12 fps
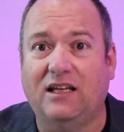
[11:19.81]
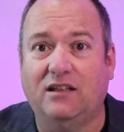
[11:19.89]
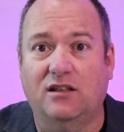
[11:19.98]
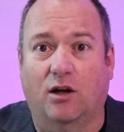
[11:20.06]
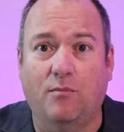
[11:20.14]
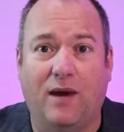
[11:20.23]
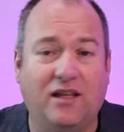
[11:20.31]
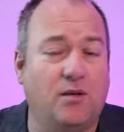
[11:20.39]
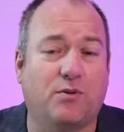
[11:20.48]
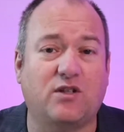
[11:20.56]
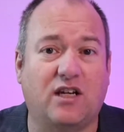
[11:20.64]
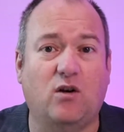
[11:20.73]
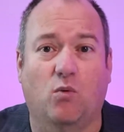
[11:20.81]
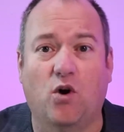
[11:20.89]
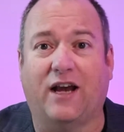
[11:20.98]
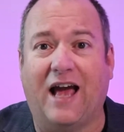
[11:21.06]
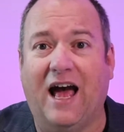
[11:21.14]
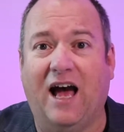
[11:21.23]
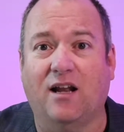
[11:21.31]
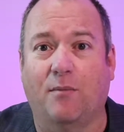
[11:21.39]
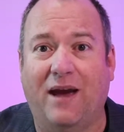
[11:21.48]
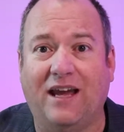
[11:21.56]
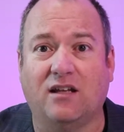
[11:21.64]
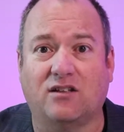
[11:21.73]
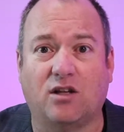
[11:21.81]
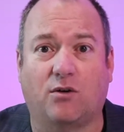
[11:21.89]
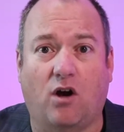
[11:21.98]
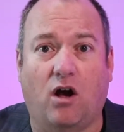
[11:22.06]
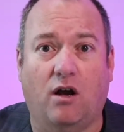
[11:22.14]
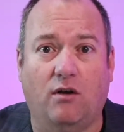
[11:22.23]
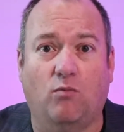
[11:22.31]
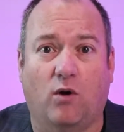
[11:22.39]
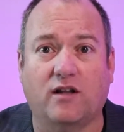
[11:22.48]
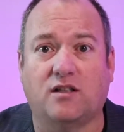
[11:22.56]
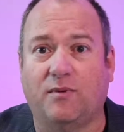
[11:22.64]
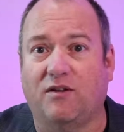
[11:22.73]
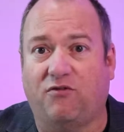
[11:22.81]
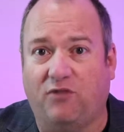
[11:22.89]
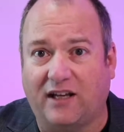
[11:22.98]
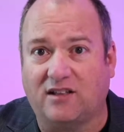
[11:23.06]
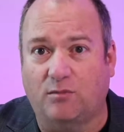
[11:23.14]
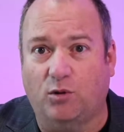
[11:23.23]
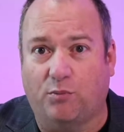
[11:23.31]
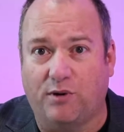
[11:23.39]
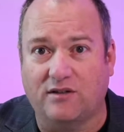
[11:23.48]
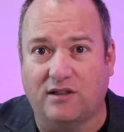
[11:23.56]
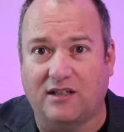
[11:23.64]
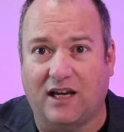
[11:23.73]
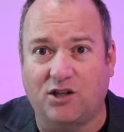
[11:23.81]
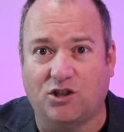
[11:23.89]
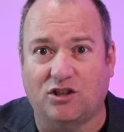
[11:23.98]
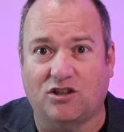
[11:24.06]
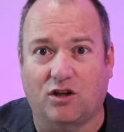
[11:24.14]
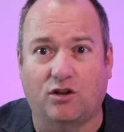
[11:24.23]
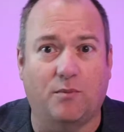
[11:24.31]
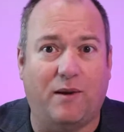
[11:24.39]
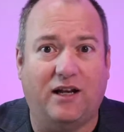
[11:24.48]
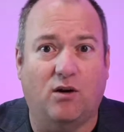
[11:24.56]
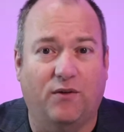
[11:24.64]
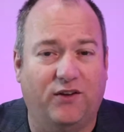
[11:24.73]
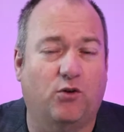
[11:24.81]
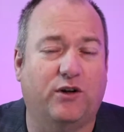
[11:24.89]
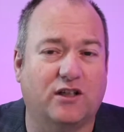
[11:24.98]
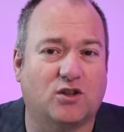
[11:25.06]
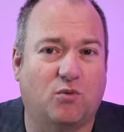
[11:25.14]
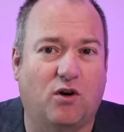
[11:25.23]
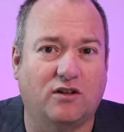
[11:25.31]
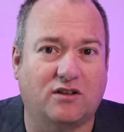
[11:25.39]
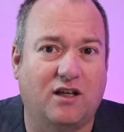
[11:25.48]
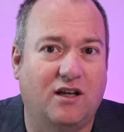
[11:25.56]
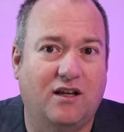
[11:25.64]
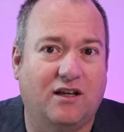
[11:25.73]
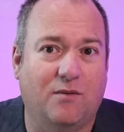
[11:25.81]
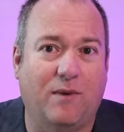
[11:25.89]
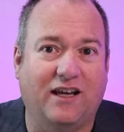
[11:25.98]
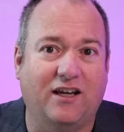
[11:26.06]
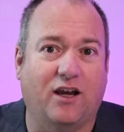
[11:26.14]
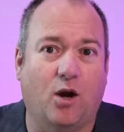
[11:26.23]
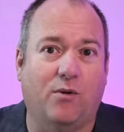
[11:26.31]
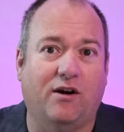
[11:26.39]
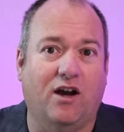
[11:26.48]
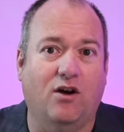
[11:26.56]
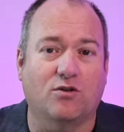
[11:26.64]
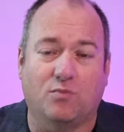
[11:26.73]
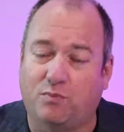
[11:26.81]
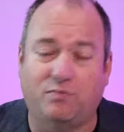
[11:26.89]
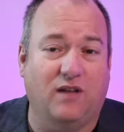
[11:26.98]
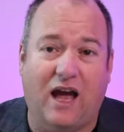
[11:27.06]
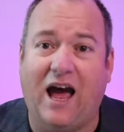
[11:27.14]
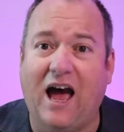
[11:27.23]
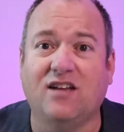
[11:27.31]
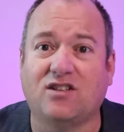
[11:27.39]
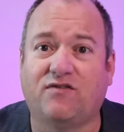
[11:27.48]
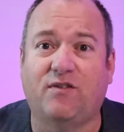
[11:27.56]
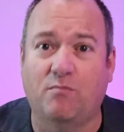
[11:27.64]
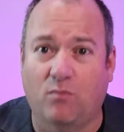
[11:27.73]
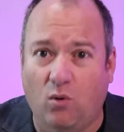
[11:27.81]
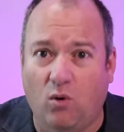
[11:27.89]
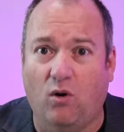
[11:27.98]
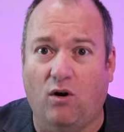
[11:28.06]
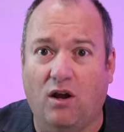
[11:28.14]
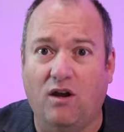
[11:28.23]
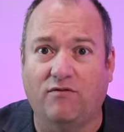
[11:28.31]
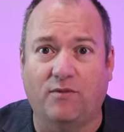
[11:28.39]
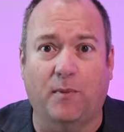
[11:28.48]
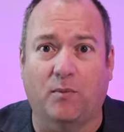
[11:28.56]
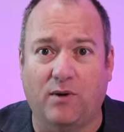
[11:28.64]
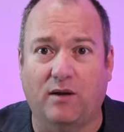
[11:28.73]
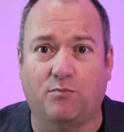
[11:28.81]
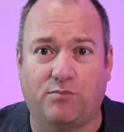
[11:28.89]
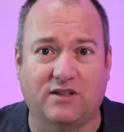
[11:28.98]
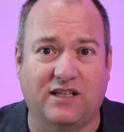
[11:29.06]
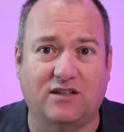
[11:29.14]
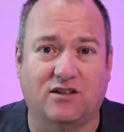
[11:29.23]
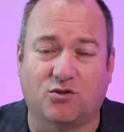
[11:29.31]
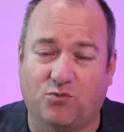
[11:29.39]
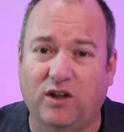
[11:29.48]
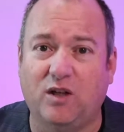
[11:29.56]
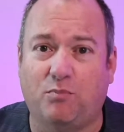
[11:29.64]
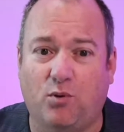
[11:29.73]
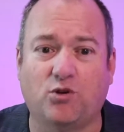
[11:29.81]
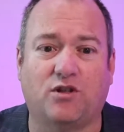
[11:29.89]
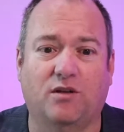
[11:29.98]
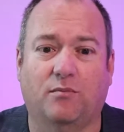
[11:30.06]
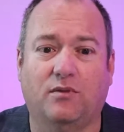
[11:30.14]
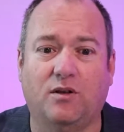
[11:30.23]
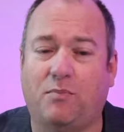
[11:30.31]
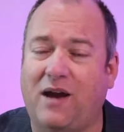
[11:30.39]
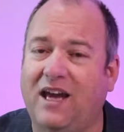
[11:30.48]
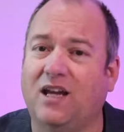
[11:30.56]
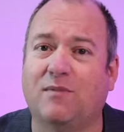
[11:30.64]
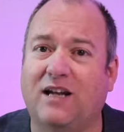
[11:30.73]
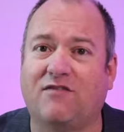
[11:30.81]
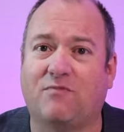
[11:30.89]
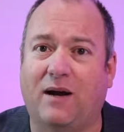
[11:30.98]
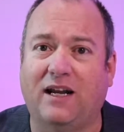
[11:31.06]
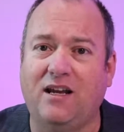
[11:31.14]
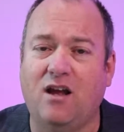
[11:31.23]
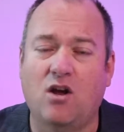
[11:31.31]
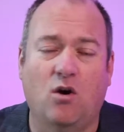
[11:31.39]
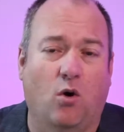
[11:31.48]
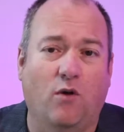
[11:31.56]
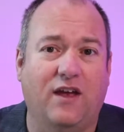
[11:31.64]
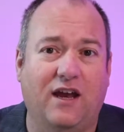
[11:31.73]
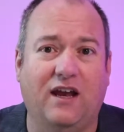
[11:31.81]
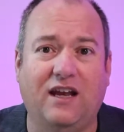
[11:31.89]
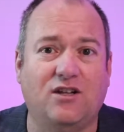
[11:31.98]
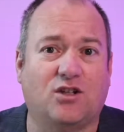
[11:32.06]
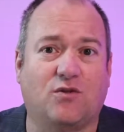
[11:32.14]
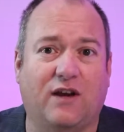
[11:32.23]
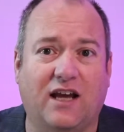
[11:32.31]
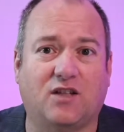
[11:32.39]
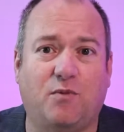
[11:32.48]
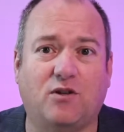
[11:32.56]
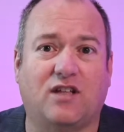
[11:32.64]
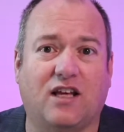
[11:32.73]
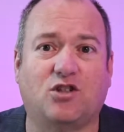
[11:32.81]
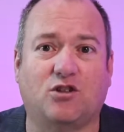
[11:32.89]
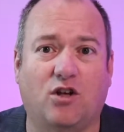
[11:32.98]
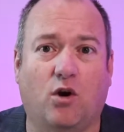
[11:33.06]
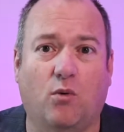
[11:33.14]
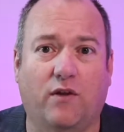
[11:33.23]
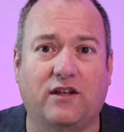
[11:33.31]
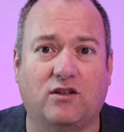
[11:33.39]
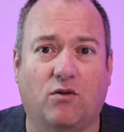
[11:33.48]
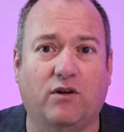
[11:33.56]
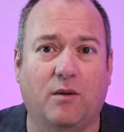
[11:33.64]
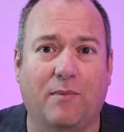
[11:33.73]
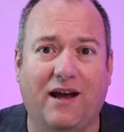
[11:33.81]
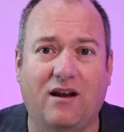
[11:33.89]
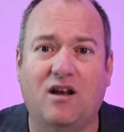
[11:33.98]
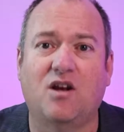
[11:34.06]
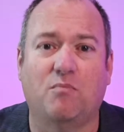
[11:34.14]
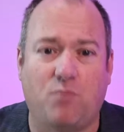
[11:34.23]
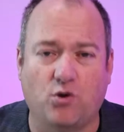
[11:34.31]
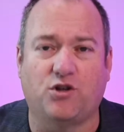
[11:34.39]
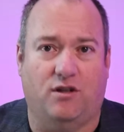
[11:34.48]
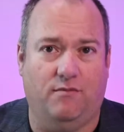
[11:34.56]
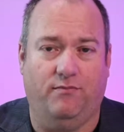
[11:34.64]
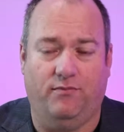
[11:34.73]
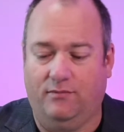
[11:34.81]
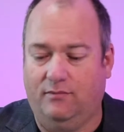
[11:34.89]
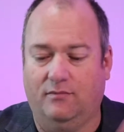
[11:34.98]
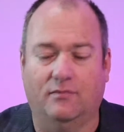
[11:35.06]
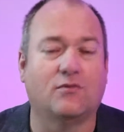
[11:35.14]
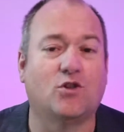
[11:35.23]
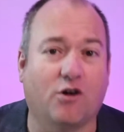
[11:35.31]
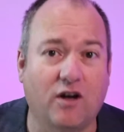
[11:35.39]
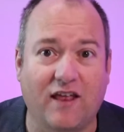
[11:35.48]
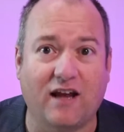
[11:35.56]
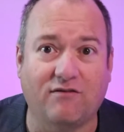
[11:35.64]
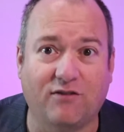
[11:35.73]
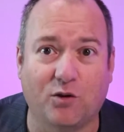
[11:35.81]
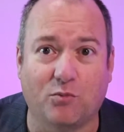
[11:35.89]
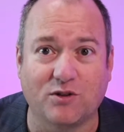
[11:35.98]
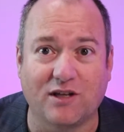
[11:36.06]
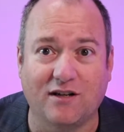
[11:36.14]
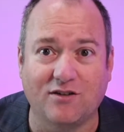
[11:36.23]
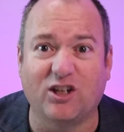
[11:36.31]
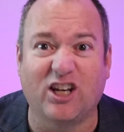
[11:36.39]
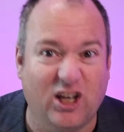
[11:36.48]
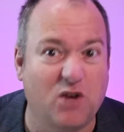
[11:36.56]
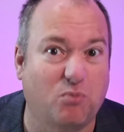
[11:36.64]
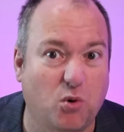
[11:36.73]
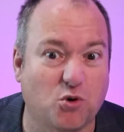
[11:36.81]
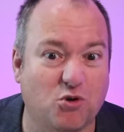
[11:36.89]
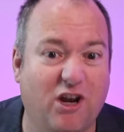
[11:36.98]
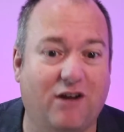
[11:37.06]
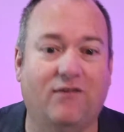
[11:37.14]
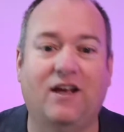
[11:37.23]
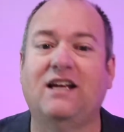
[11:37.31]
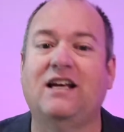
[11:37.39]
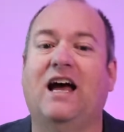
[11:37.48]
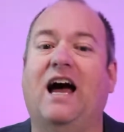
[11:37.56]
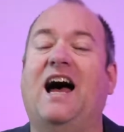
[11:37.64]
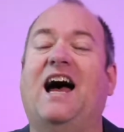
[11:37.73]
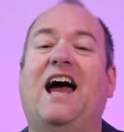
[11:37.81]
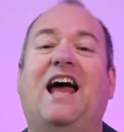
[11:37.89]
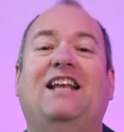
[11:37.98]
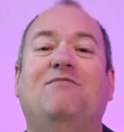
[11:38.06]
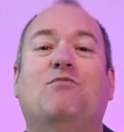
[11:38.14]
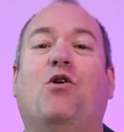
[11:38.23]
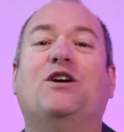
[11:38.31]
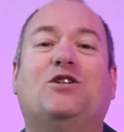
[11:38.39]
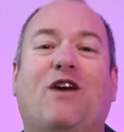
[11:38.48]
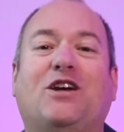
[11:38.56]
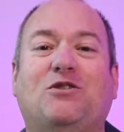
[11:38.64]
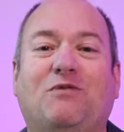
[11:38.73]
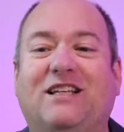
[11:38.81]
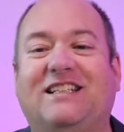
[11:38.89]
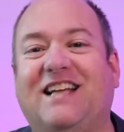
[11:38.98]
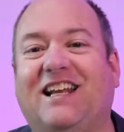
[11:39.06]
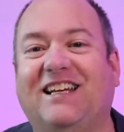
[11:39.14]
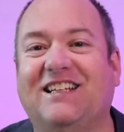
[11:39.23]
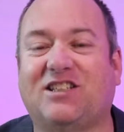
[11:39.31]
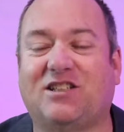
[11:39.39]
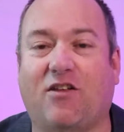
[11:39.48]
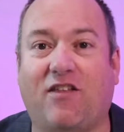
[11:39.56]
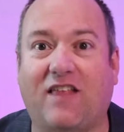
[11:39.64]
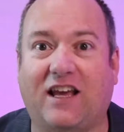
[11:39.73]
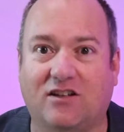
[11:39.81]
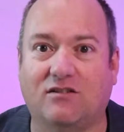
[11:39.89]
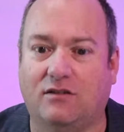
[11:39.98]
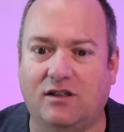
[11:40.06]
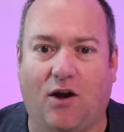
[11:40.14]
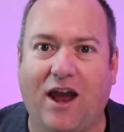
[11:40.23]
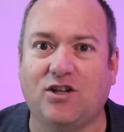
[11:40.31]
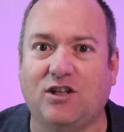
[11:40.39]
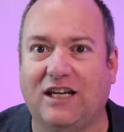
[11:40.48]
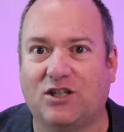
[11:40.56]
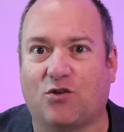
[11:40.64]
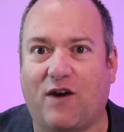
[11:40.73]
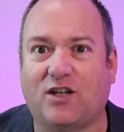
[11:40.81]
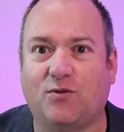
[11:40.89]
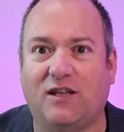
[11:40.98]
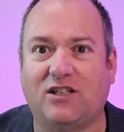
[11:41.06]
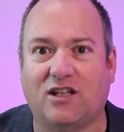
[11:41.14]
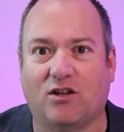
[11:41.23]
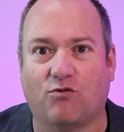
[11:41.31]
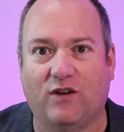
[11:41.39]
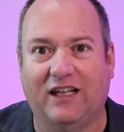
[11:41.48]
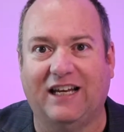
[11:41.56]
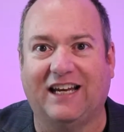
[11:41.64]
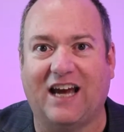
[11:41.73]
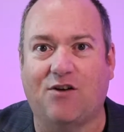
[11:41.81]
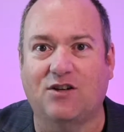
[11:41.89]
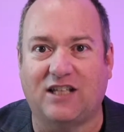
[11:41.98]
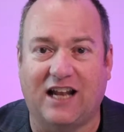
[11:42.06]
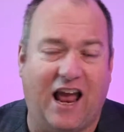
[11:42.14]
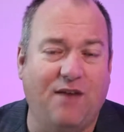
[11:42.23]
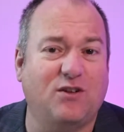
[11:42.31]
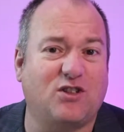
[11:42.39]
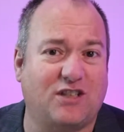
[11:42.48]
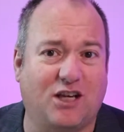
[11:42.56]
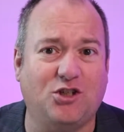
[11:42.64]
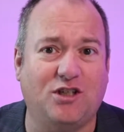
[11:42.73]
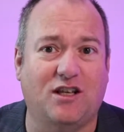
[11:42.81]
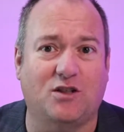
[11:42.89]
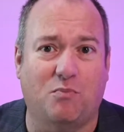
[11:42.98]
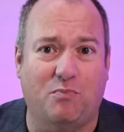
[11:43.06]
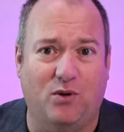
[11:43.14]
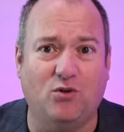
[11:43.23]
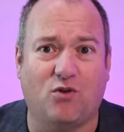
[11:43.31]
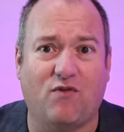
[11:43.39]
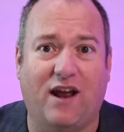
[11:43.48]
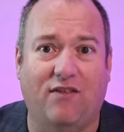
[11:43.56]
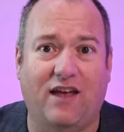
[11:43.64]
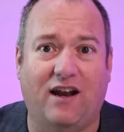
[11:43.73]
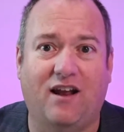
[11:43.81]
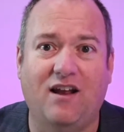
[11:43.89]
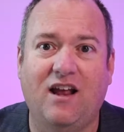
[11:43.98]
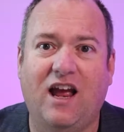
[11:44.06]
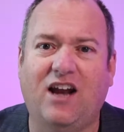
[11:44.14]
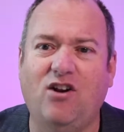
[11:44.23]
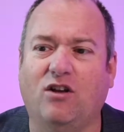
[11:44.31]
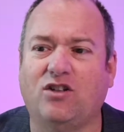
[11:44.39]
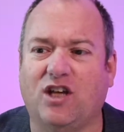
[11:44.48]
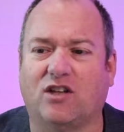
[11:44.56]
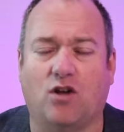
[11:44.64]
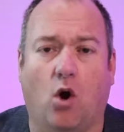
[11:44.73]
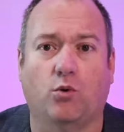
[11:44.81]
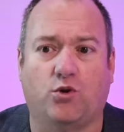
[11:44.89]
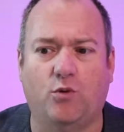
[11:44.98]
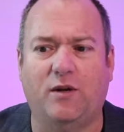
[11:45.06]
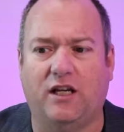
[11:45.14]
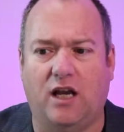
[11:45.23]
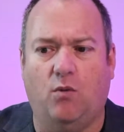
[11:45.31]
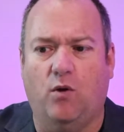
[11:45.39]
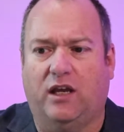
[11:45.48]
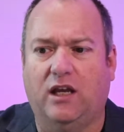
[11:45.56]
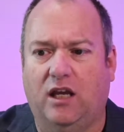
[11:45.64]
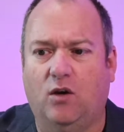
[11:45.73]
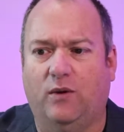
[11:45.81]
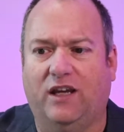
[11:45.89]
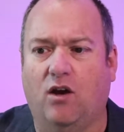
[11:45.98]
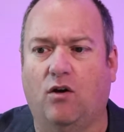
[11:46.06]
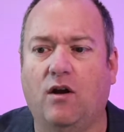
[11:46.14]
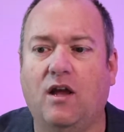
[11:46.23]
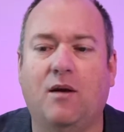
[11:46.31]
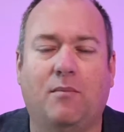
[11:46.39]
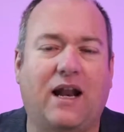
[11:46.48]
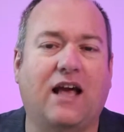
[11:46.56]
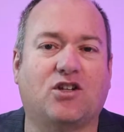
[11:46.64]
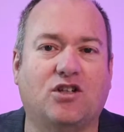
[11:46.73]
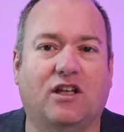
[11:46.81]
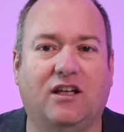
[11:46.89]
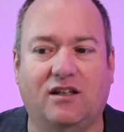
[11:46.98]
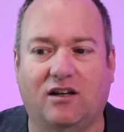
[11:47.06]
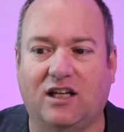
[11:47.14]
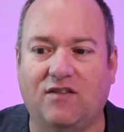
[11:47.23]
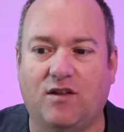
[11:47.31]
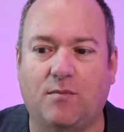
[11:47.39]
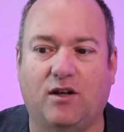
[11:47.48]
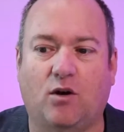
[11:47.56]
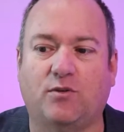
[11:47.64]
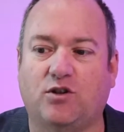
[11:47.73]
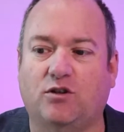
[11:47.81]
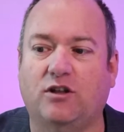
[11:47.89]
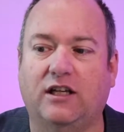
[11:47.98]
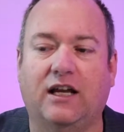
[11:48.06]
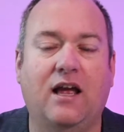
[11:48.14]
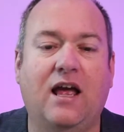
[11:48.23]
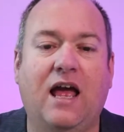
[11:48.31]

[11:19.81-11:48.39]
Make the presenter work harder. Make it so I want it to be a flexible presentation. So depending on what the audience wants, can make it go where it goes. Ask for more from your presenters. Really push them. You're paying them enough money, or they're industry experts. They should know what they're talking about. Push them. Sorry that for the presenters, you're going to get pushed now. And more interaction with your delegates so that they can, actually interact with each other. Really encourage that. Have a session that's built around that. And not just, 2-minute networking, here we go. But actually, give them the opportunity.